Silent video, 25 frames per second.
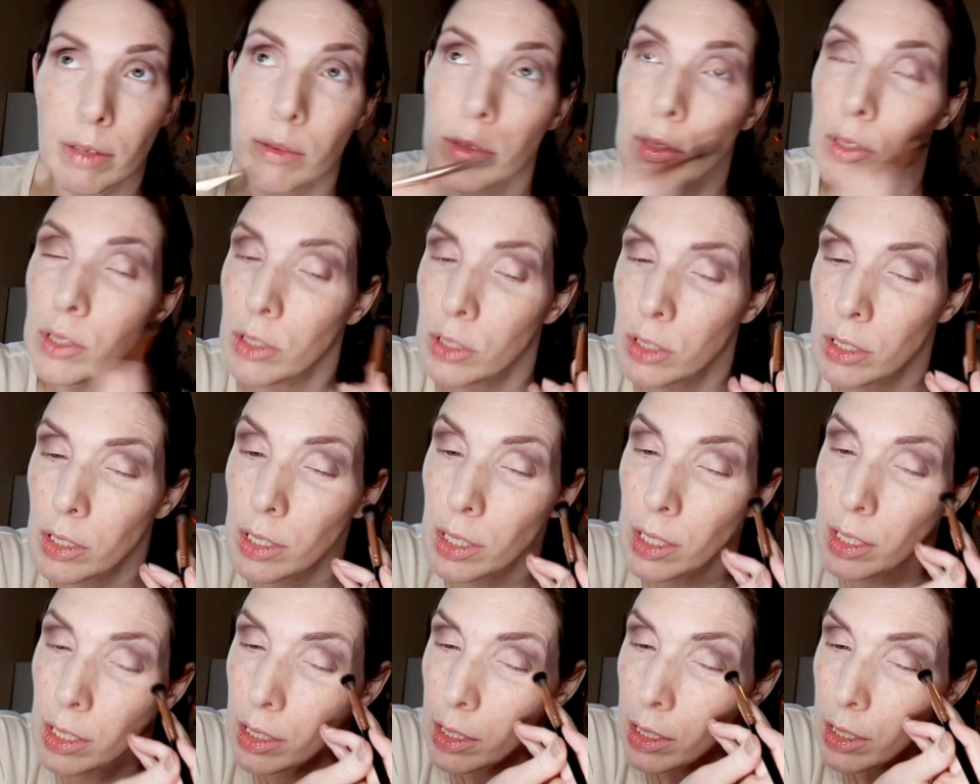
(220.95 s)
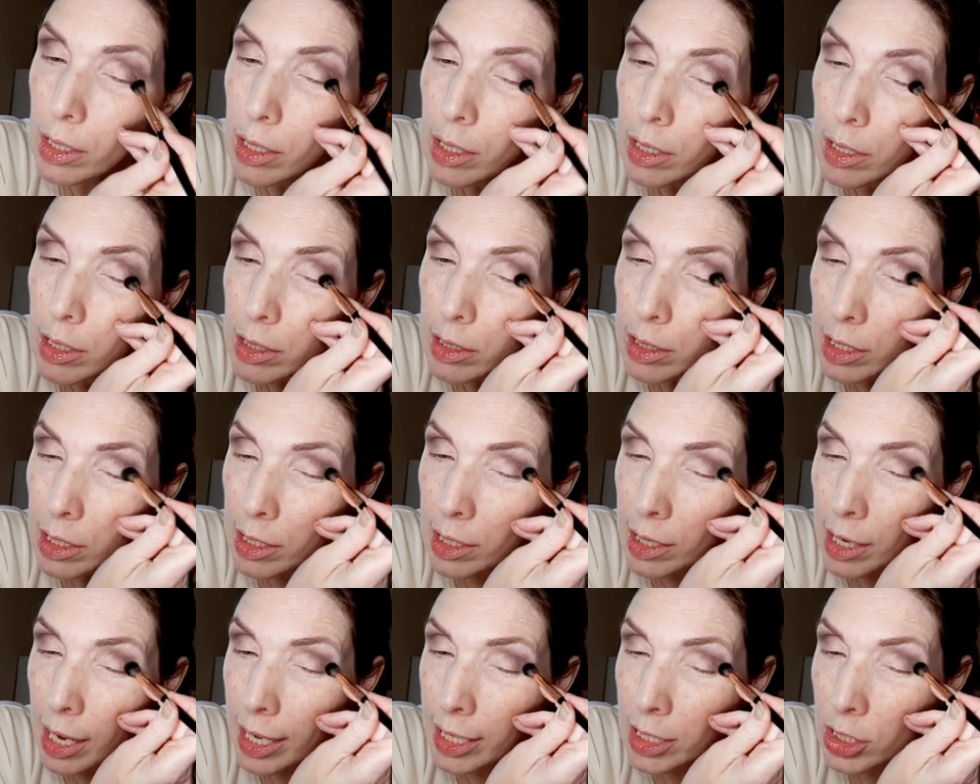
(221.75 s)
It was usually
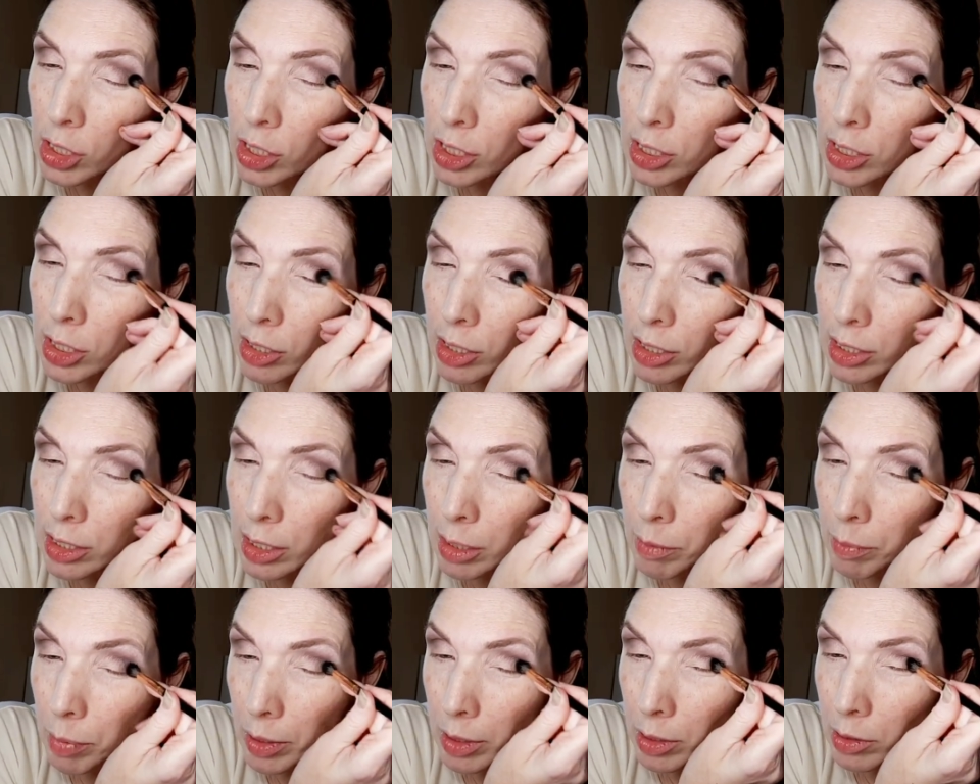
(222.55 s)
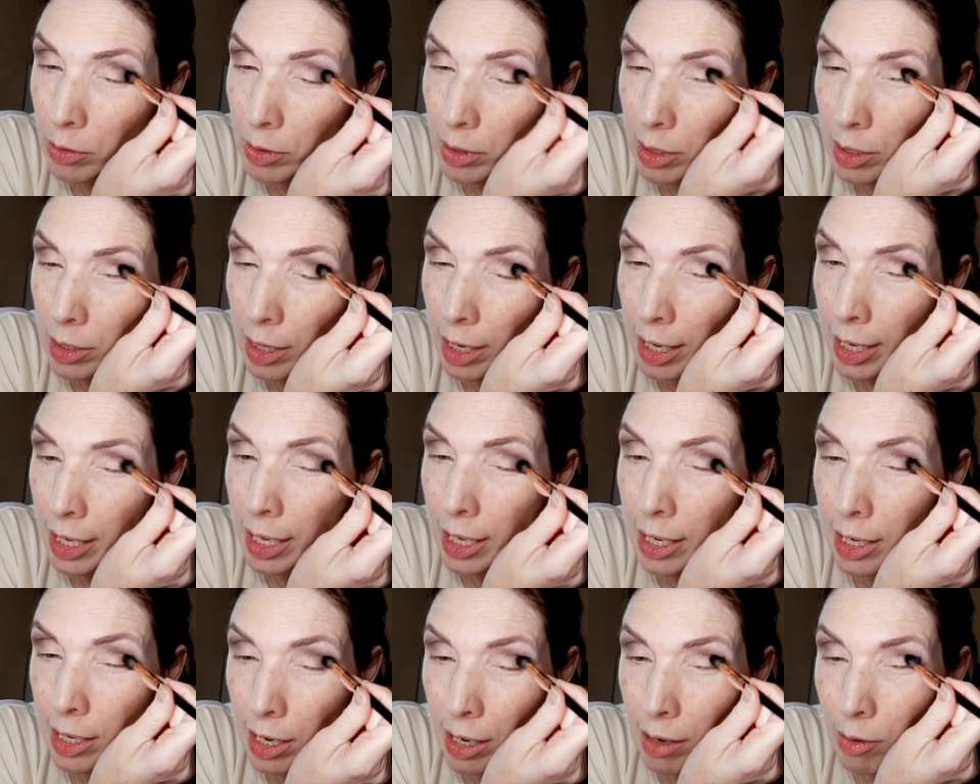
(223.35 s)
the night she started sleeping through the
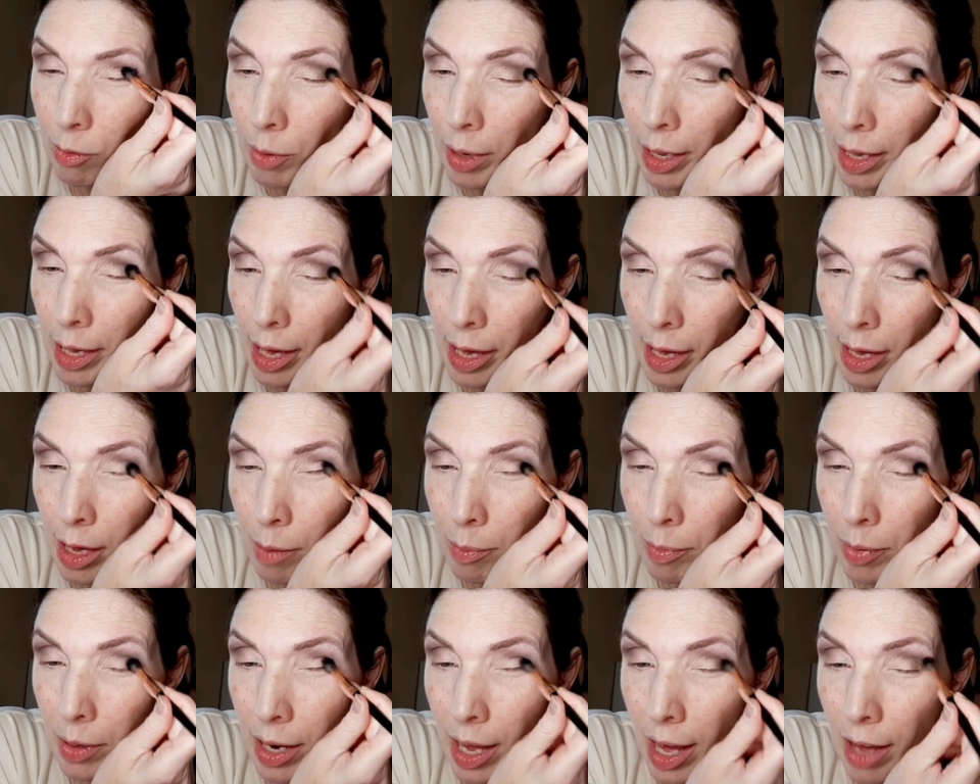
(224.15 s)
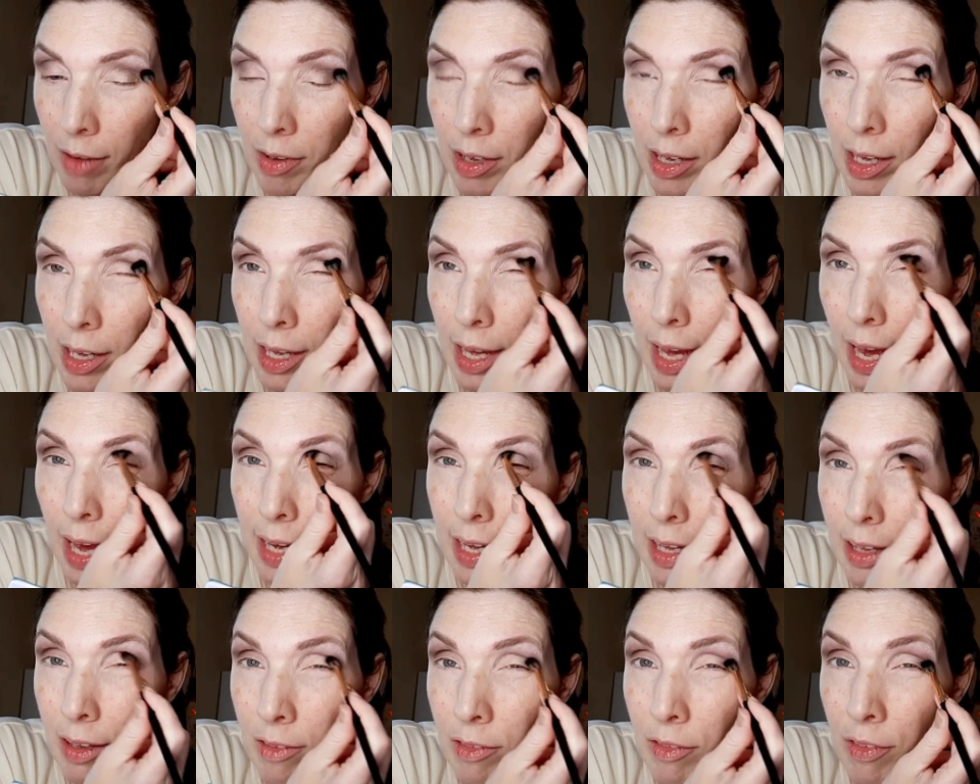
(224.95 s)
night and not waking up and having a
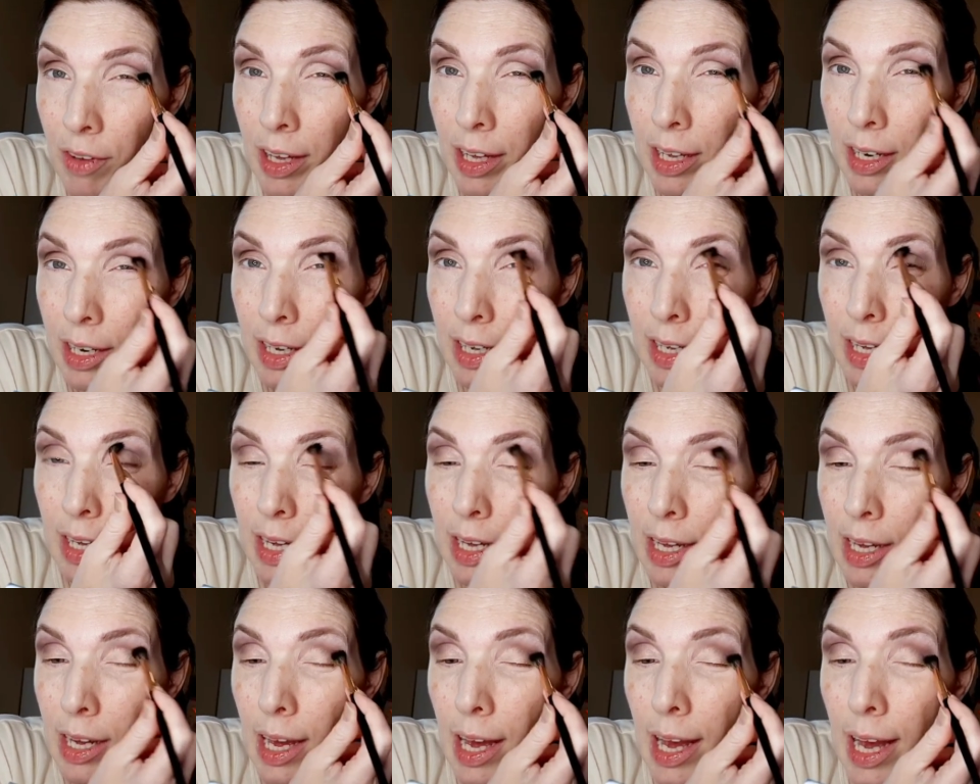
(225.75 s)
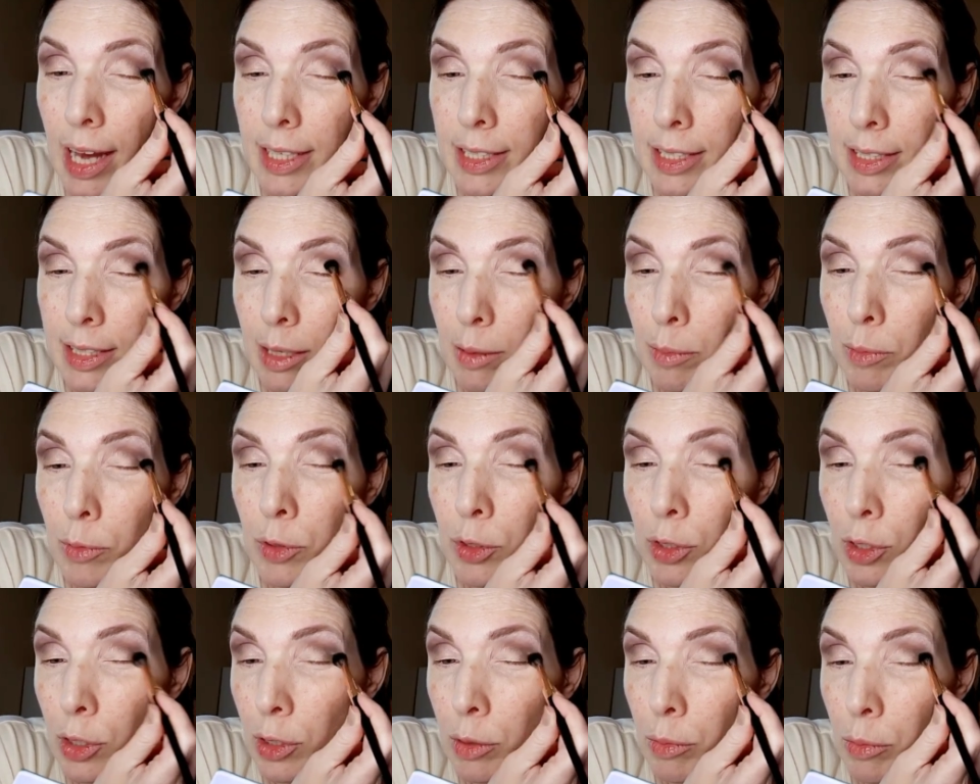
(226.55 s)
gagging fit at some
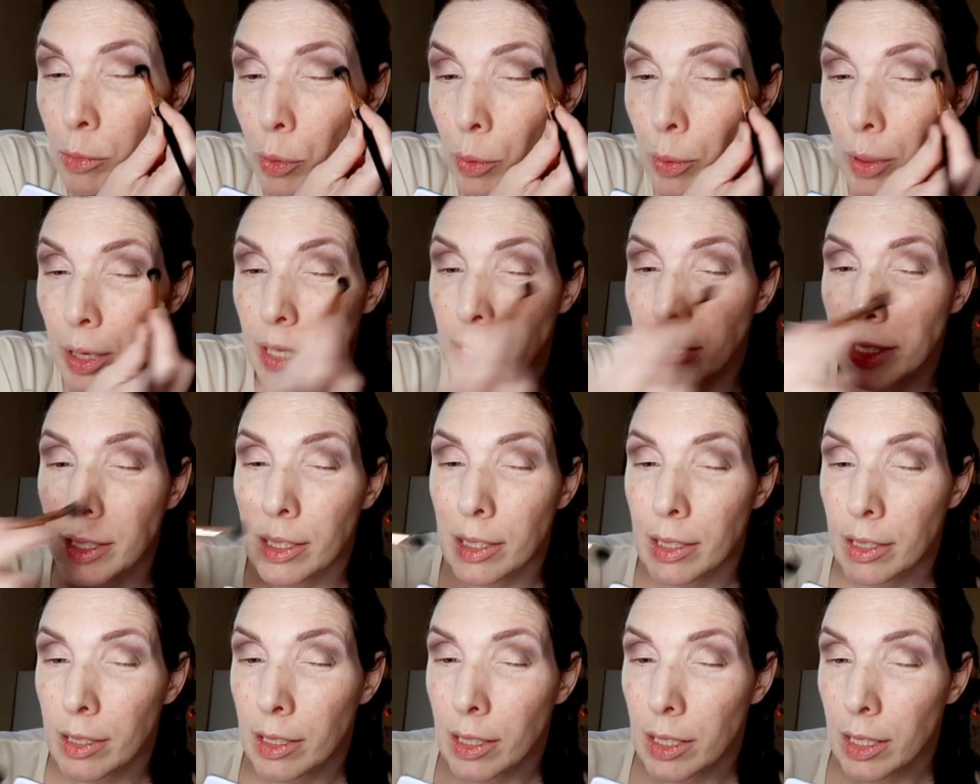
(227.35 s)
certain point.